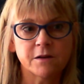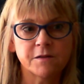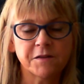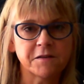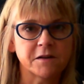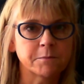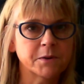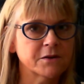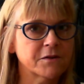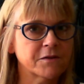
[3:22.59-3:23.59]
the
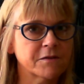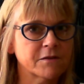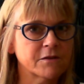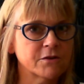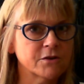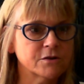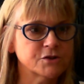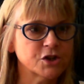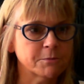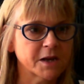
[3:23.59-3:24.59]
signposts to
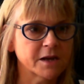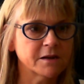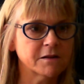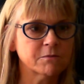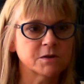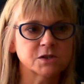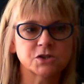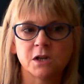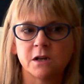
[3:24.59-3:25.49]
Chopgate, which